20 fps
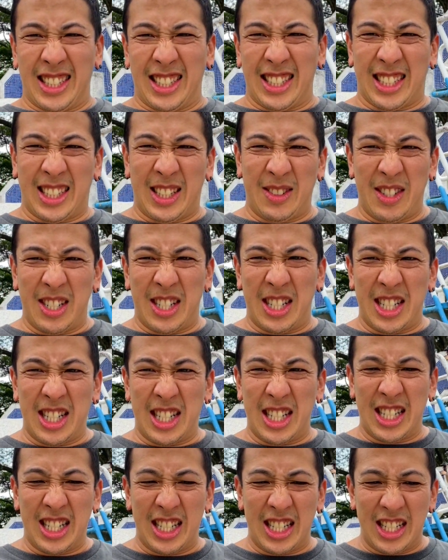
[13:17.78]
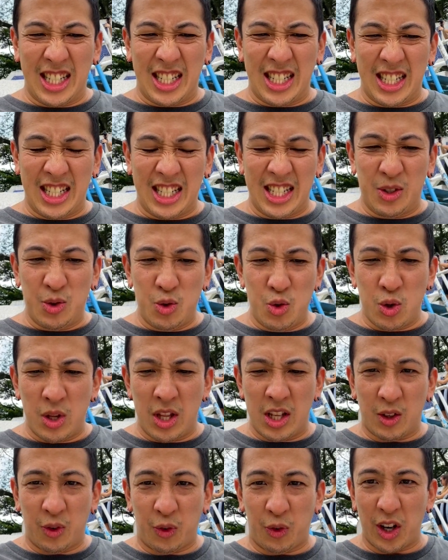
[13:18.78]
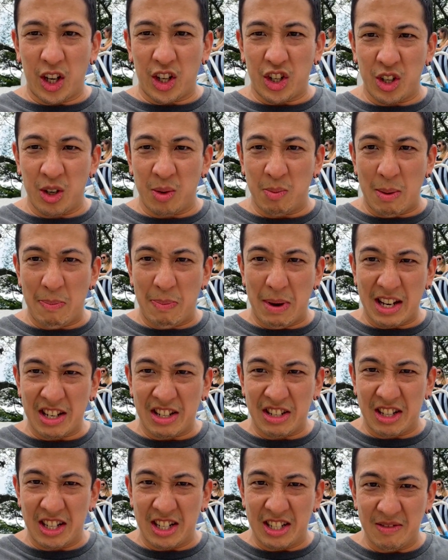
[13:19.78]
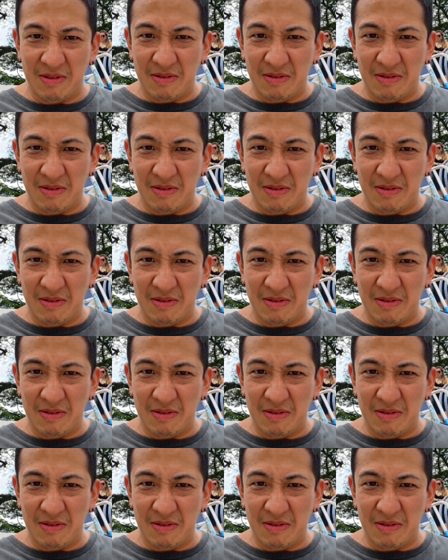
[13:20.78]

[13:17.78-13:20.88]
Come on! All this friction on my backside.